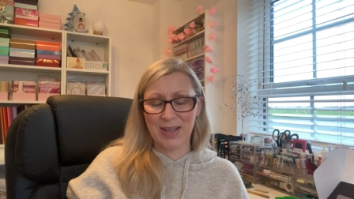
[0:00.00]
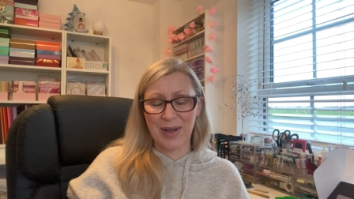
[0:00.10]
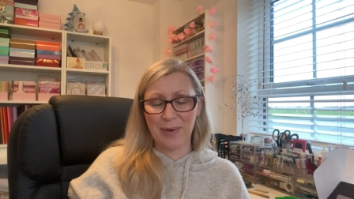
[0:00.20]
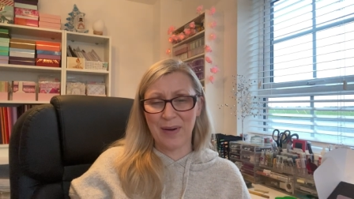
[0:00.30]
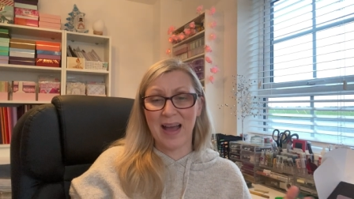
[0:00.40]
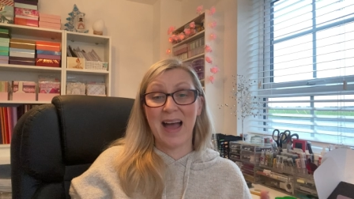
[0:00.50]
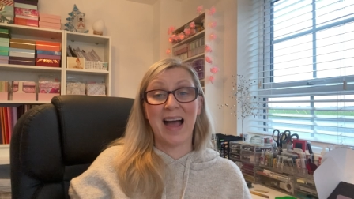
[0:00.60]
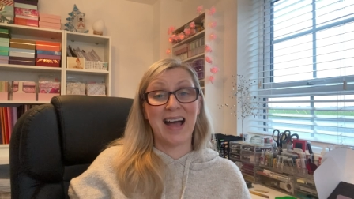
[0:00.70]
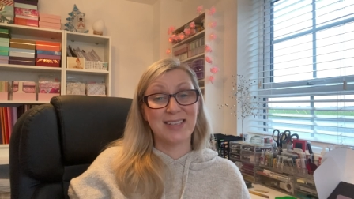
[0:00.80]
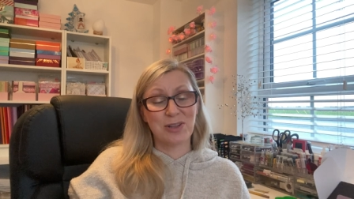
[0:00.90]
So
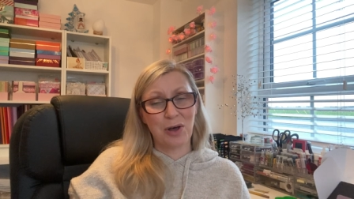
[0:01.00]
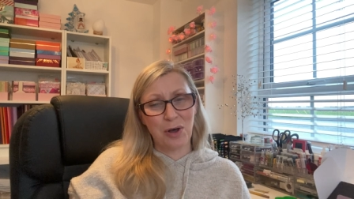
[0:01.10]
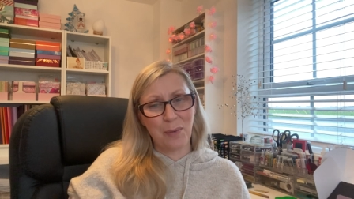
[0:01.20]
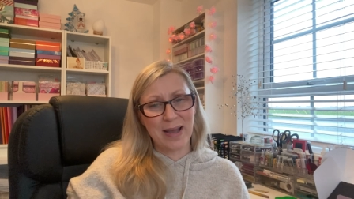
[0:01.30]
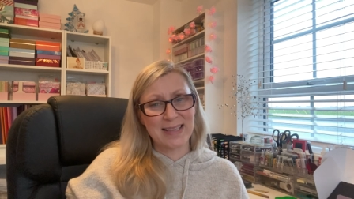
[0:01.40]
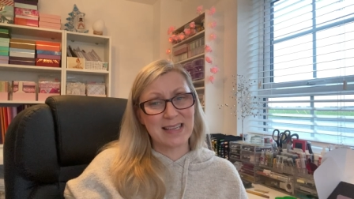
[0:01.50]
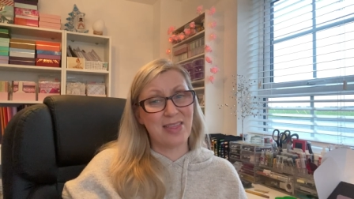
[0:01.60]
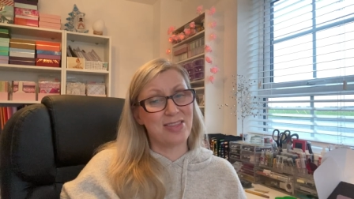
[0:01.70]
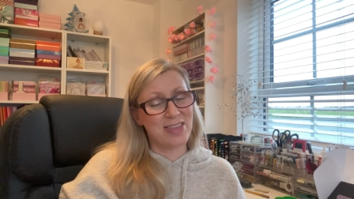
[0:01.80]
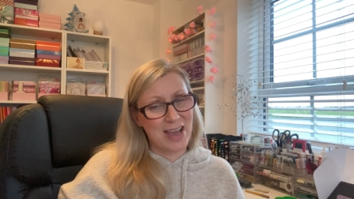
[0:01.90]
as always,
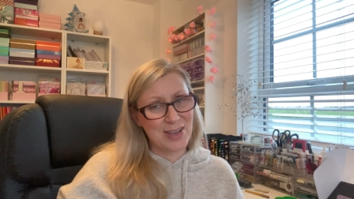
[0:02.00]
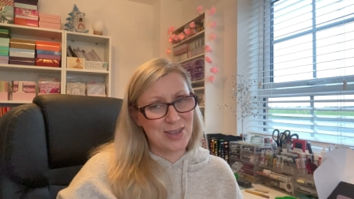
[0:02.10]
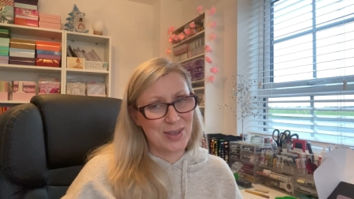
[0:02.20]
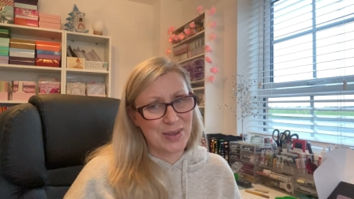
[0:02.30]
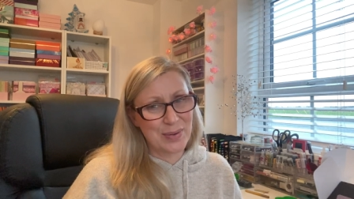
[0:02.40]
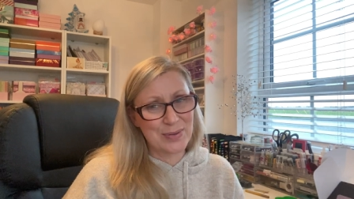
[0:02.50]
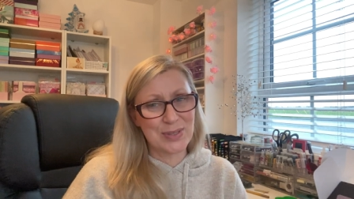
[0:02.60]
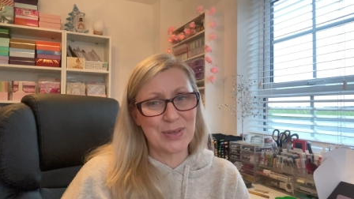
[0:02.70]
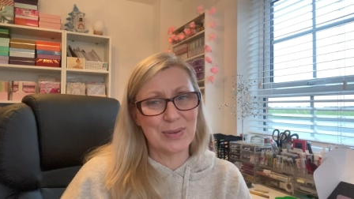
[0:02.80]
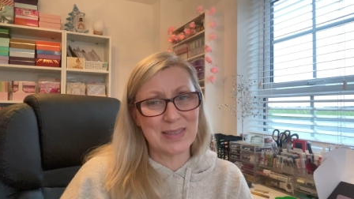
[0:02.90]
thank you
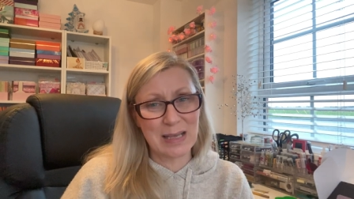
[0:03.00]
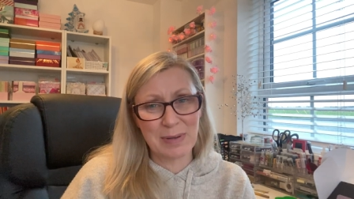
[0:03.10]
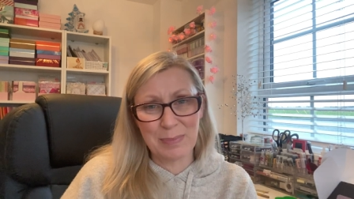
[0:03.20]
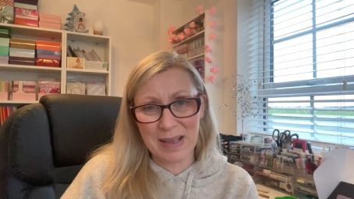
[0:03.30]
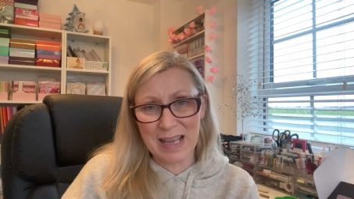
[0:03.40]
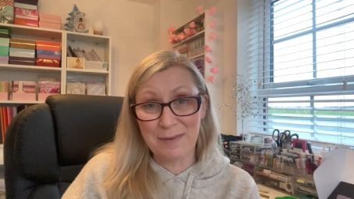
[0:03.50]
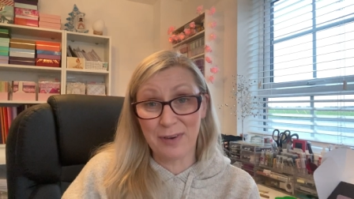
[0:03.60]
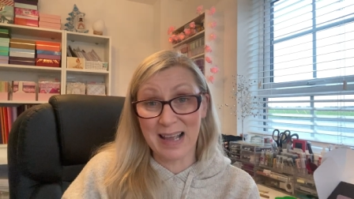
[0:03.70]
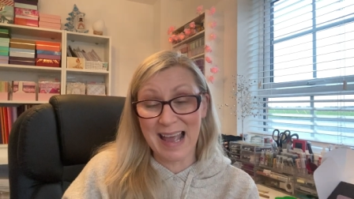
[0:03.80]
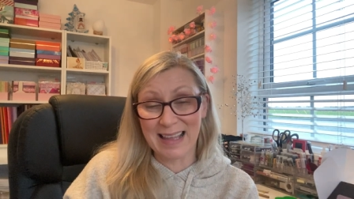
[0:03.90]
to DBB
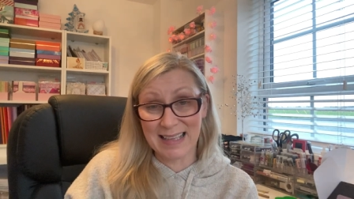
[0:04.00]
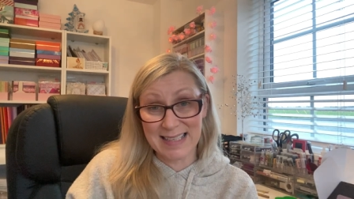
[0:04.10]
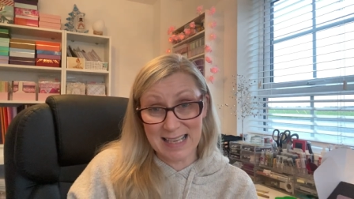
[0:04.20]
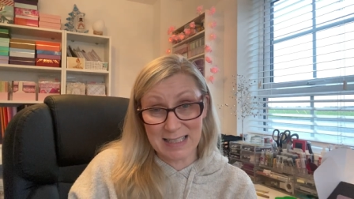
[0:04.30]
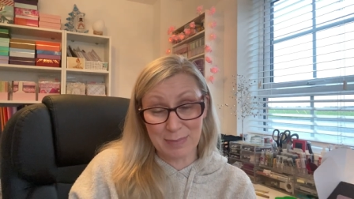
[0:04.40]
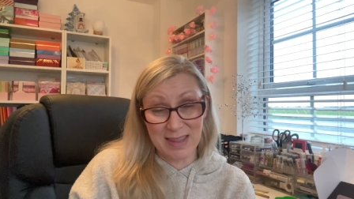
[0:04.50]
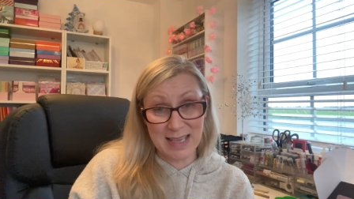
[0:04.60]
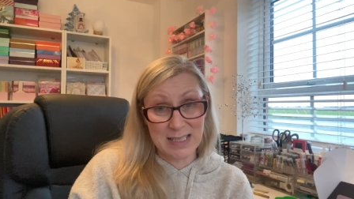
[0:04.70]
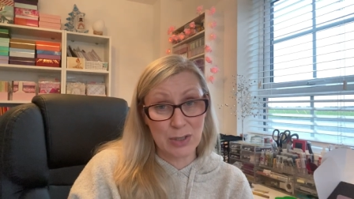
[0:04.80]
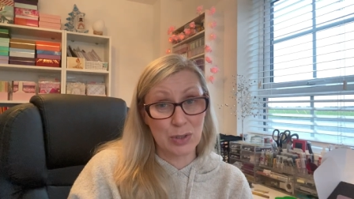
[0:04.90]
for kindly sending me
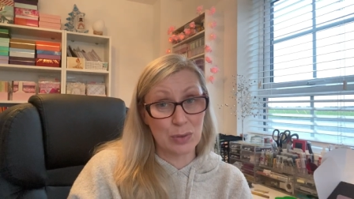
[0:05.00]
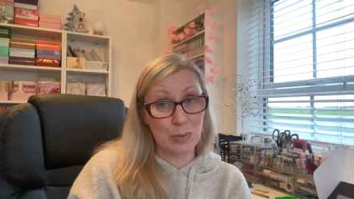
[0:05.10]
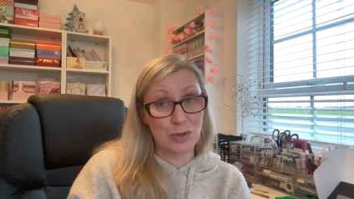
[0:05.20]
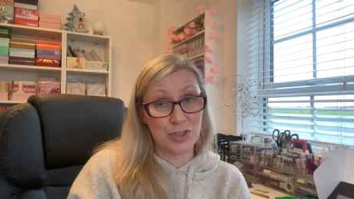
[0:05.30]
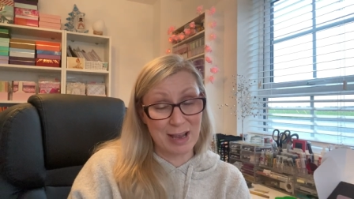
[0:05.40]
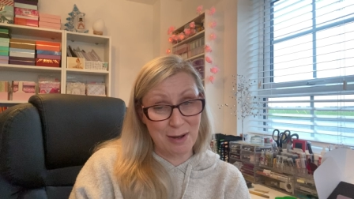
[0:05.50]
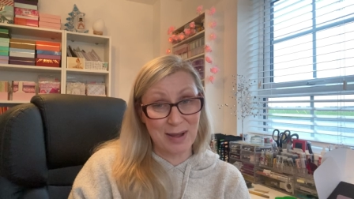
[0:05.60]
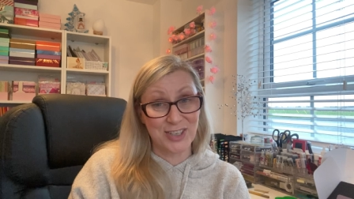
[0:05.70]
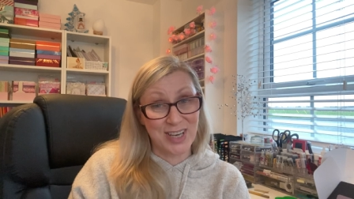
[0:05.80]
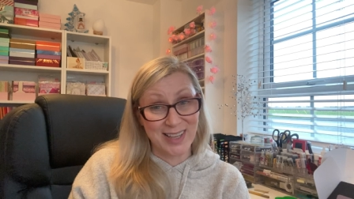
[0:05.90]
this to share on
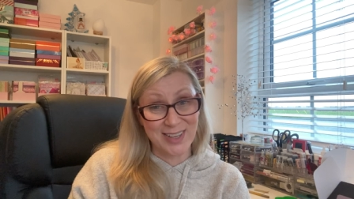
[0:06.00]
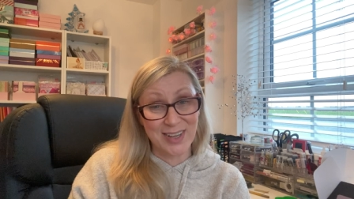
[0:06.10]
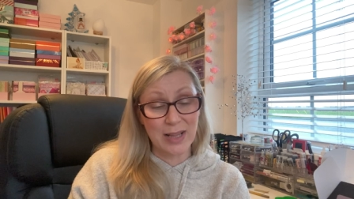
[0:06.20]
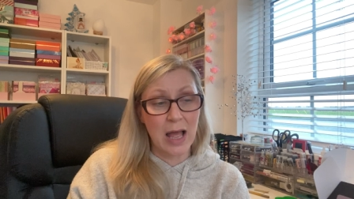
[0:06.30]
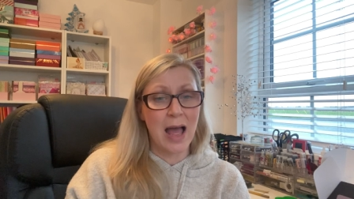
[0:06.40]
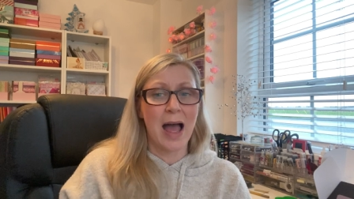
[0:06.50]
my channel.